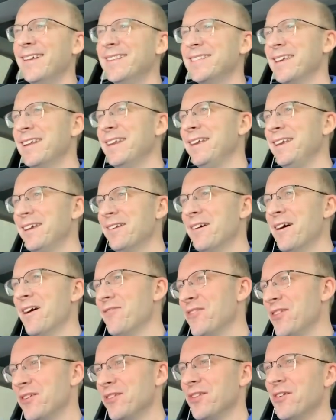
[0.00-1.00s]
it's going to get off
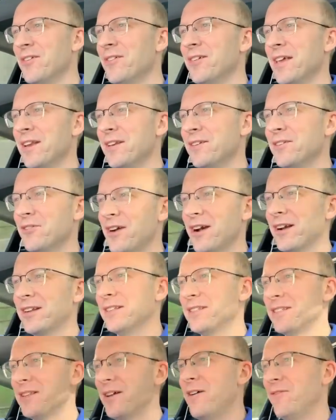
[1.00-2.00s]
here, though, and then correct
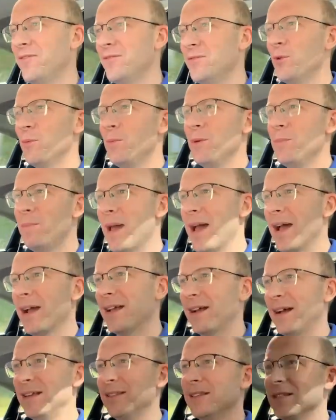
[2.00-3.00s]
itself, and we'll be back
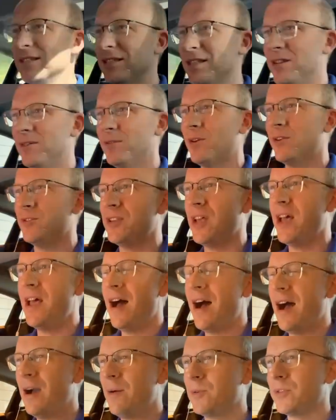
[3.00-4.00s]
on the city roads.
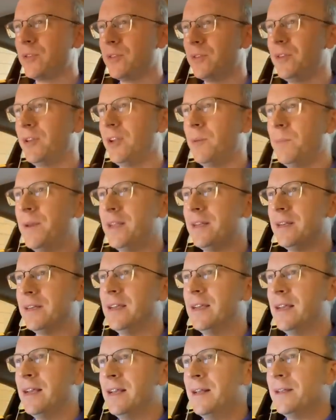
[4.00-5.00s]
I was a little bit
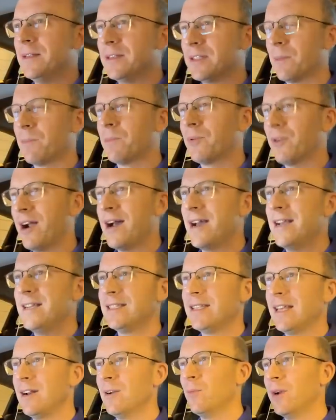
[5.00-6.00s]
surprised
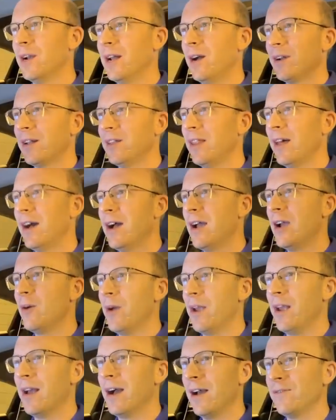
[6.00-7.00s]
that it went out on the
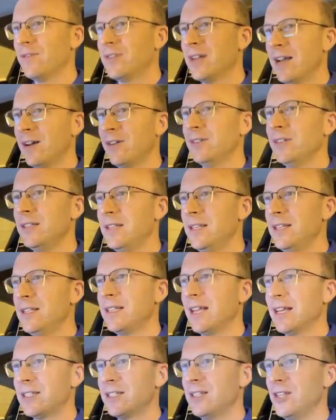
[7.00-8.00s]
highway. I've dialed in these
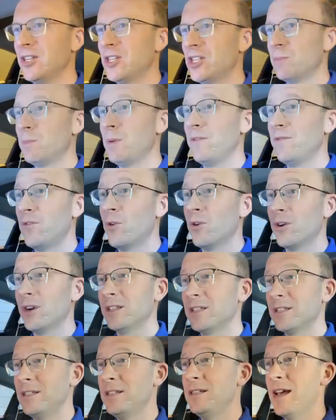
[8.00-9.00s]
destinations before, and
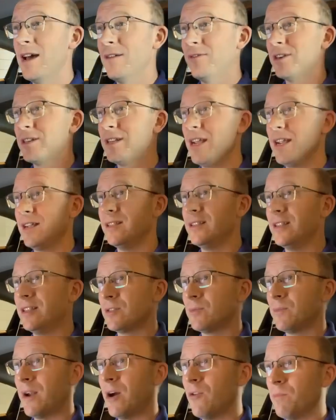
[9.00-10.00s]
it's never taken this
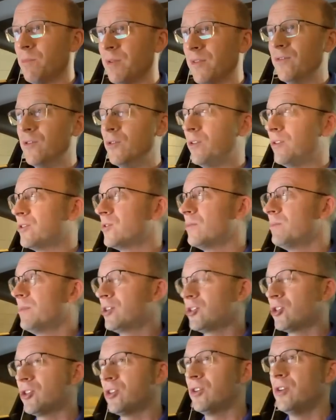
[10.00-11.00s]
route before, so I'm not
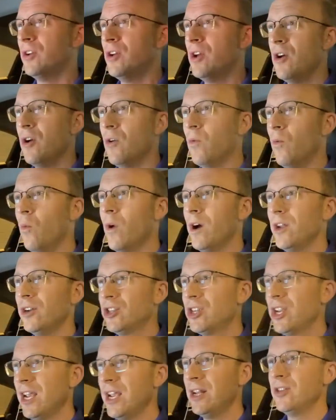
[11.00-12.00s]
sure what
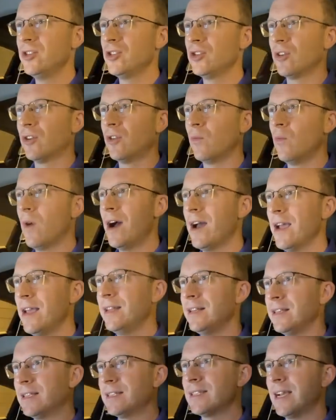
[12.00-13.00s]
changed or why
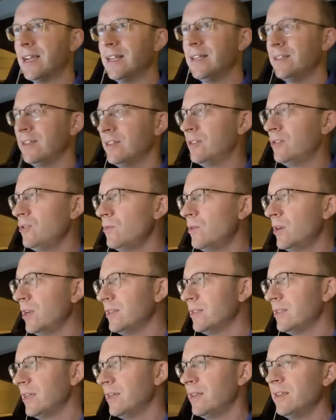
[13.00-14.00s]
it decided to do what it
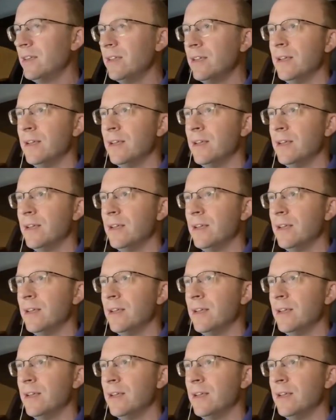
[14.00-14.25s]
did.